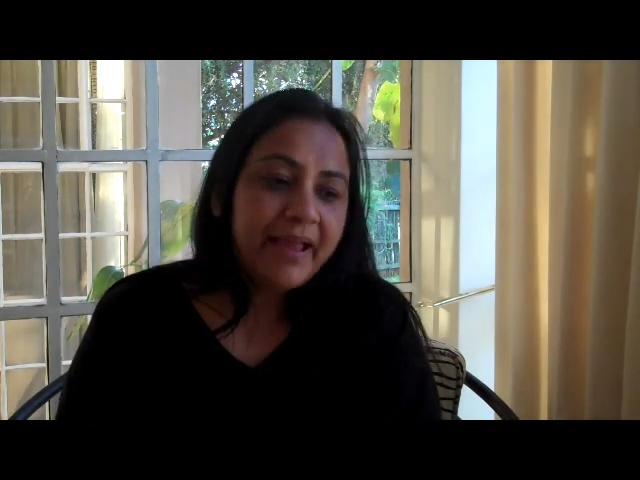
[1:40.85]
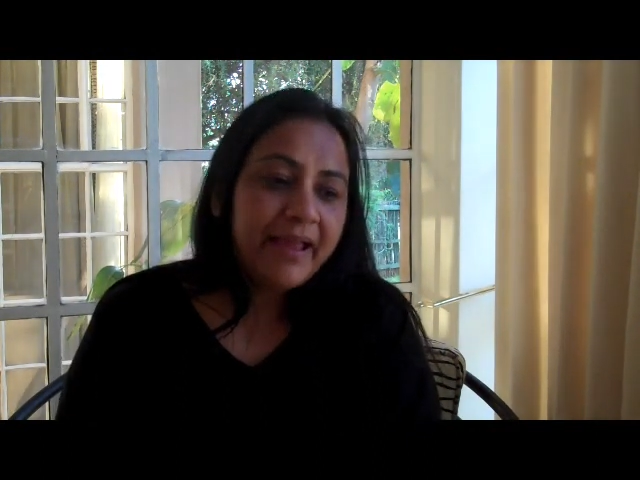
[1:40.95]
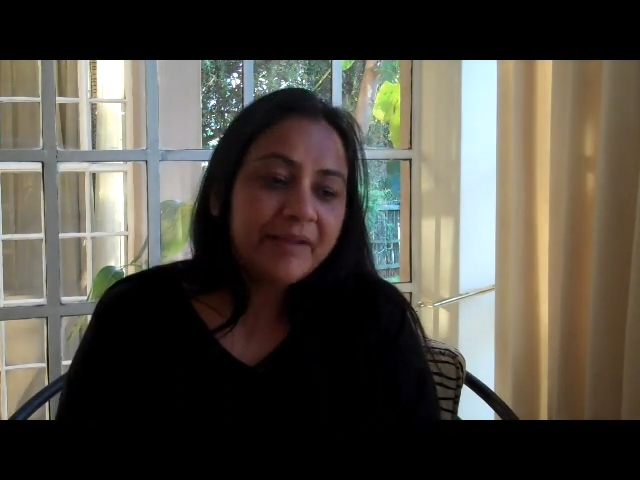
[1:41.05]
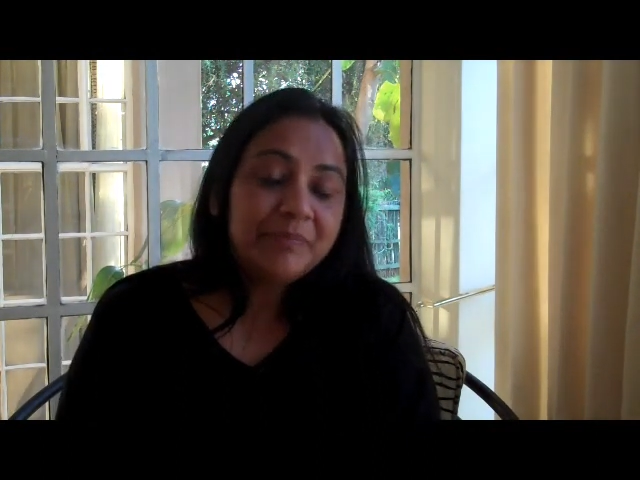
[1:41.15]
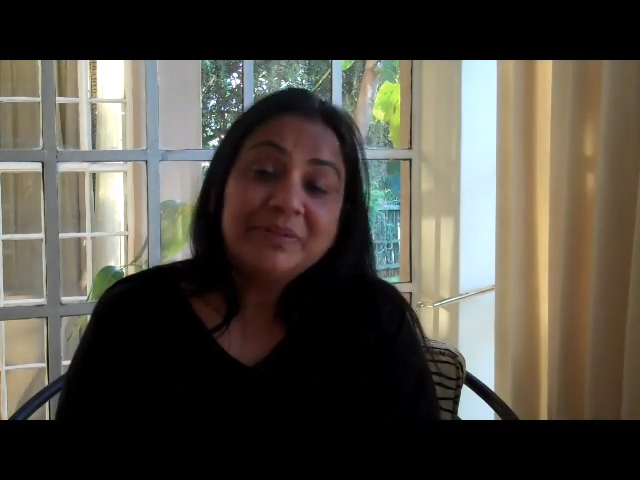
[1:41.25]

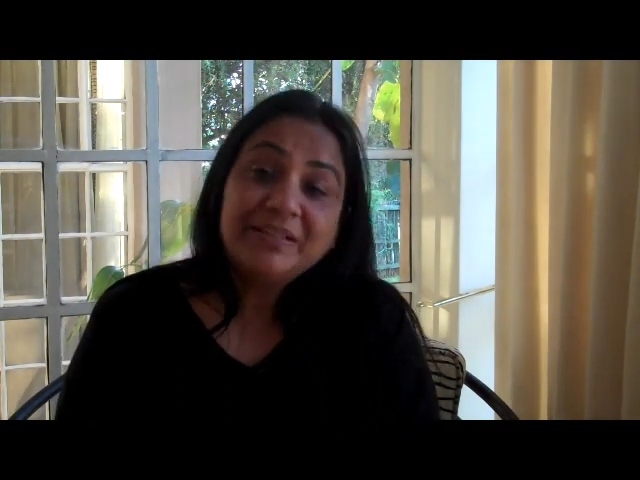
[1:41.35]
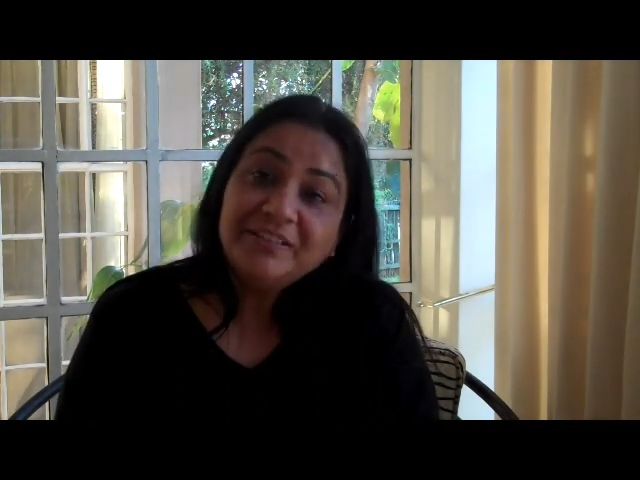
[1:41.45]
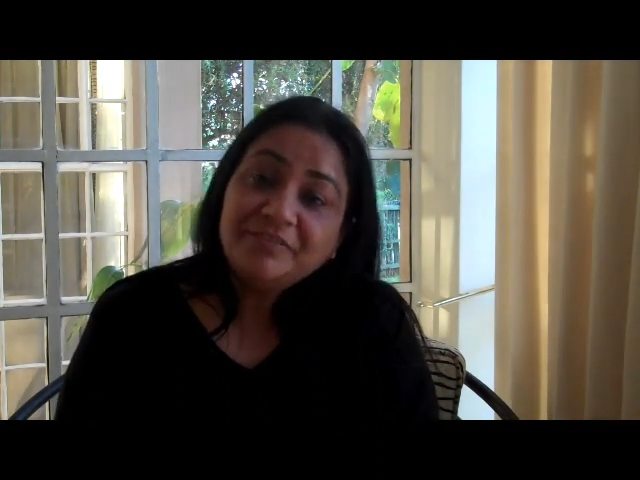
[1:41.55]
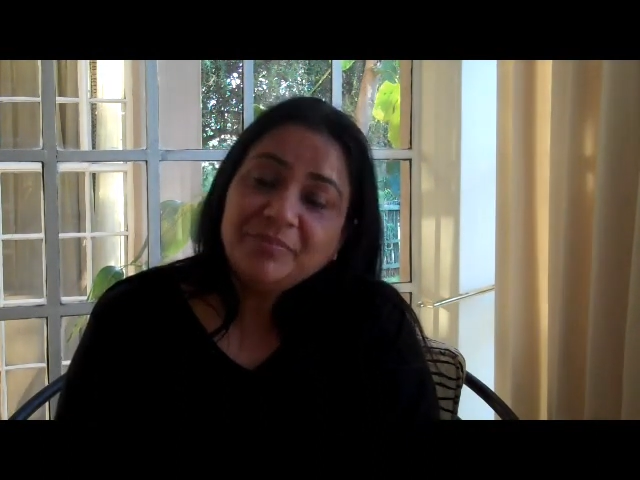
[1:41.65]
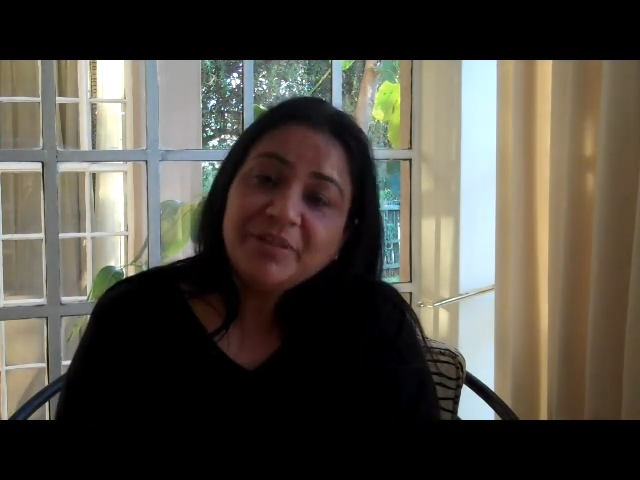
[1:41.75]
And
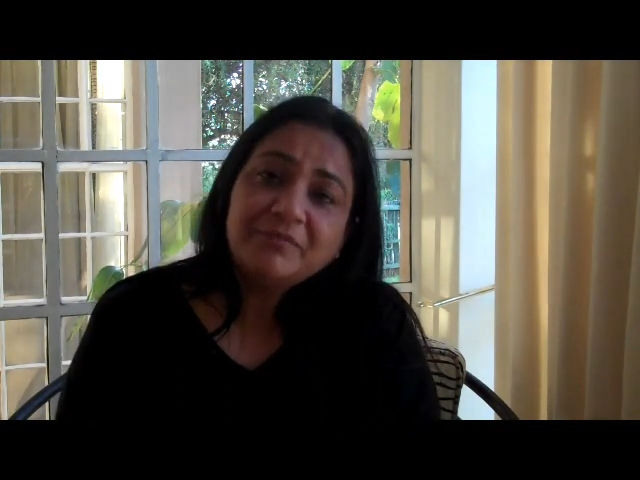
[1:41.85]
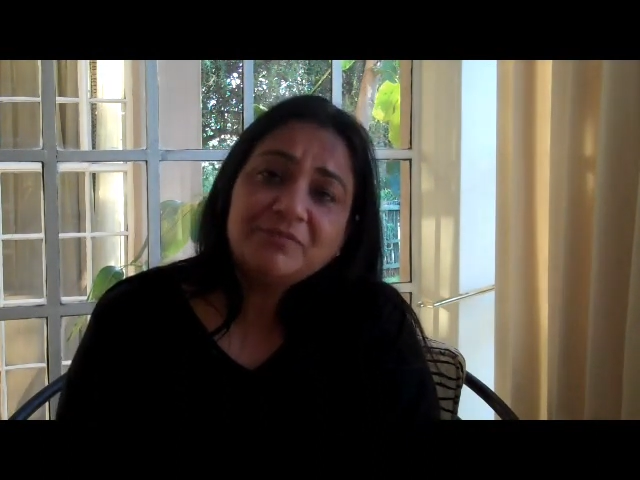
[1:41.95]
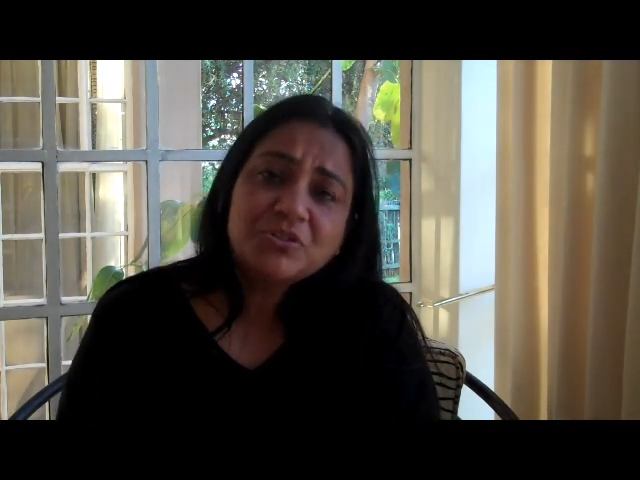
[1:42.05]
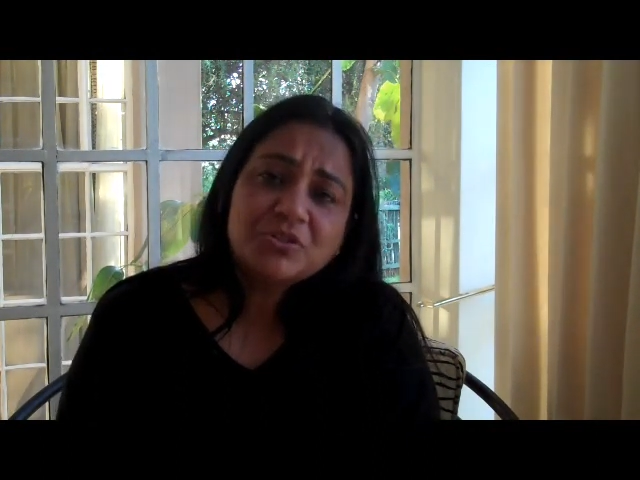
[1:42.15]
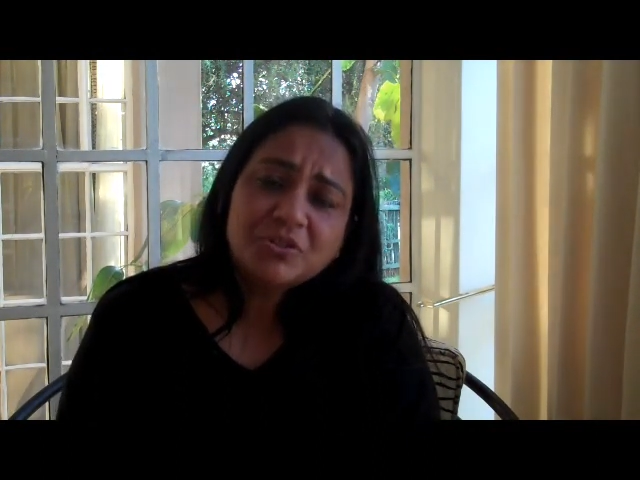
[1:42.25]
believe me, I
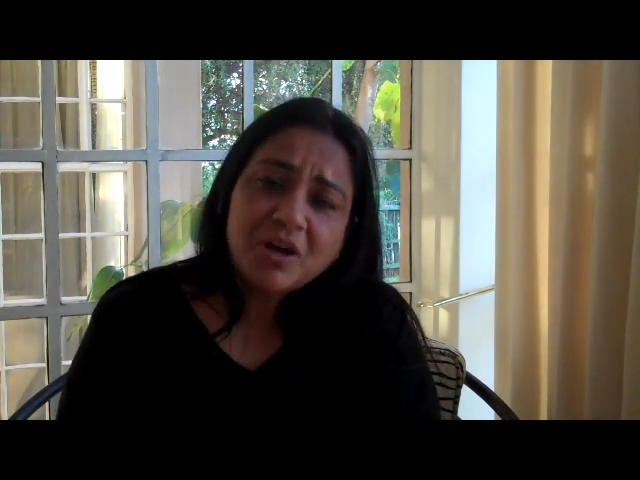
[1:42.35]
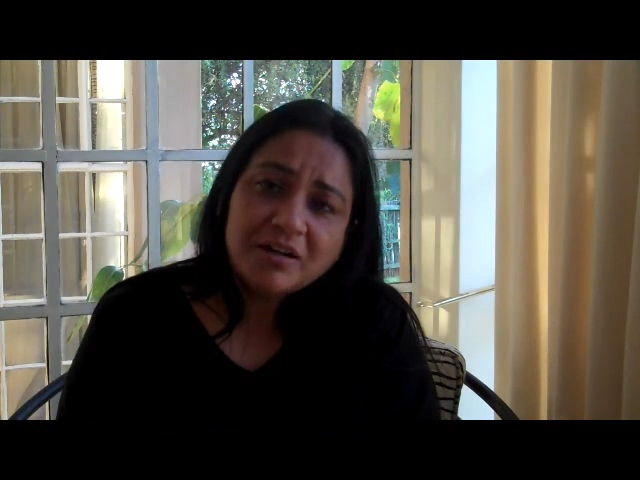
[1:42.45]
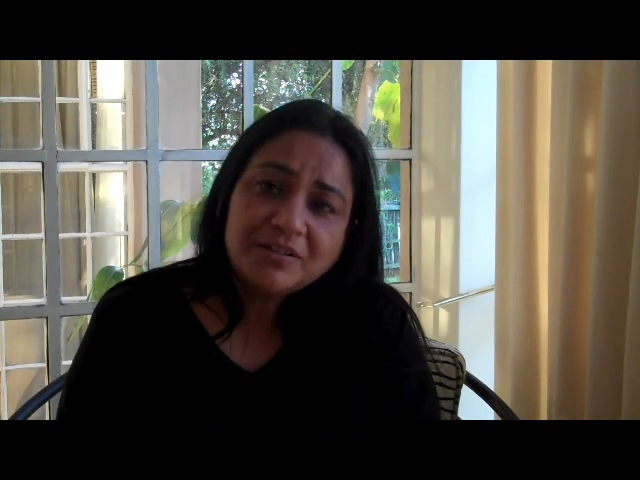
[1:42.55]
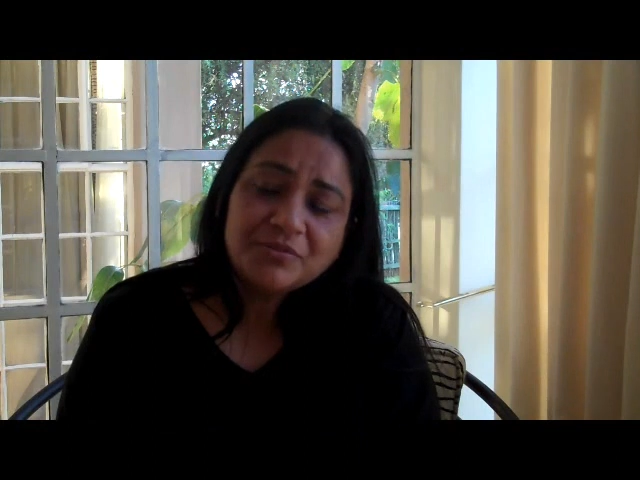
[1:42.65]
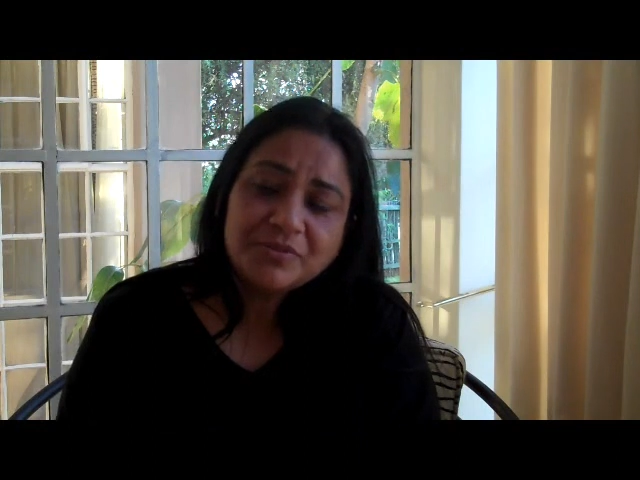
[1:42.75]
was
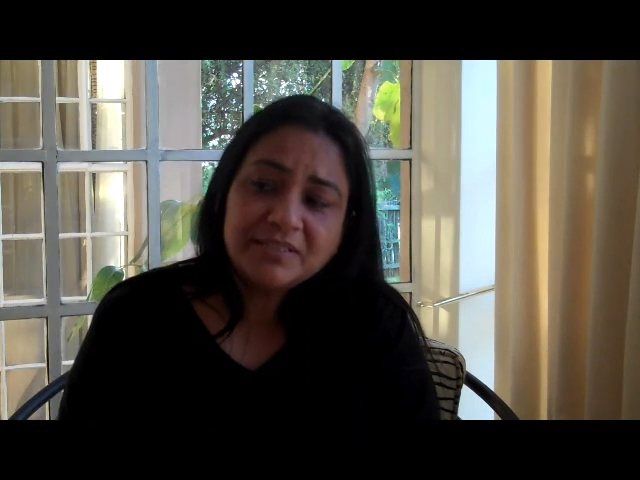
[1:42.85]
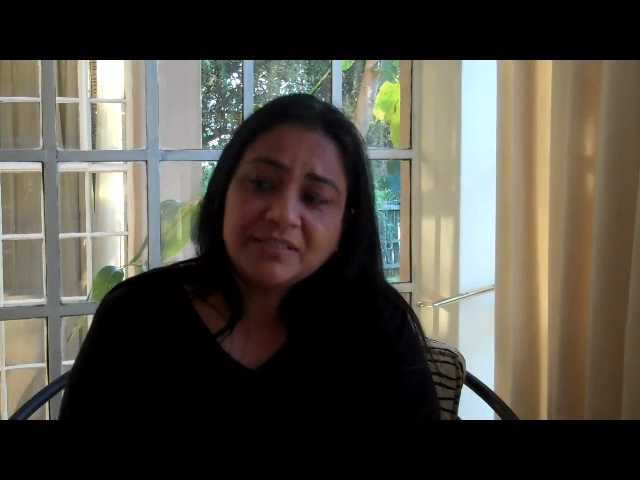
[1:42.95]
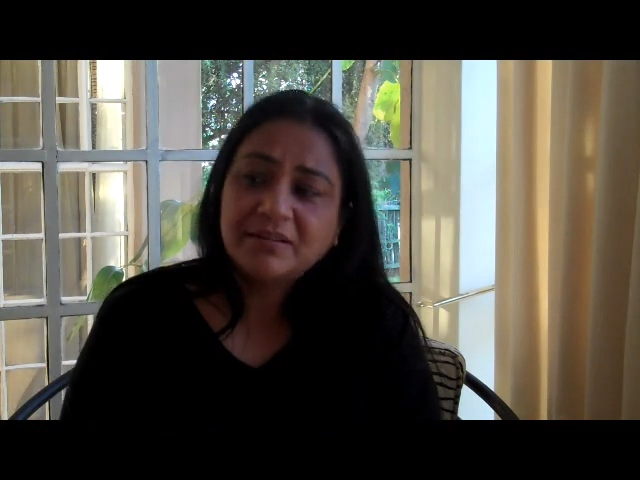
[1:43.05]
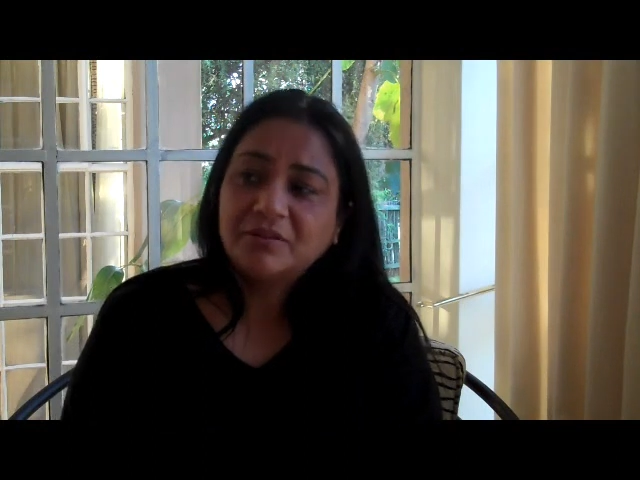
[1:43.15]
shocked to see